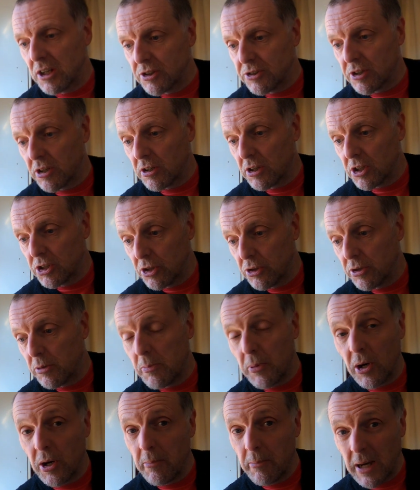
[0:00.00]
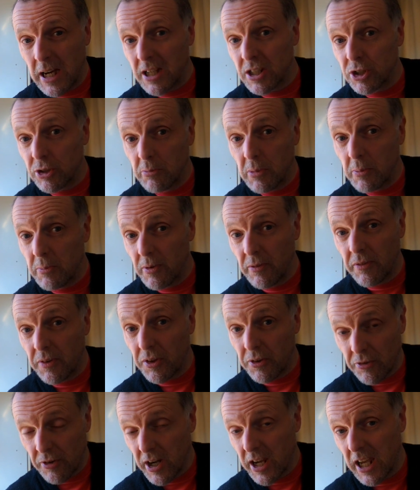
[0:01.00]
so you can only buy a maximum of
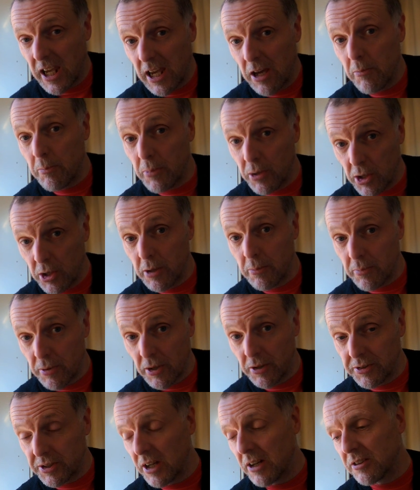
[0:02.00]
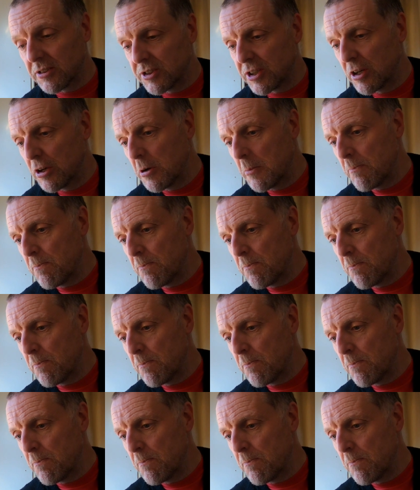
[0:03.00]
3 per product.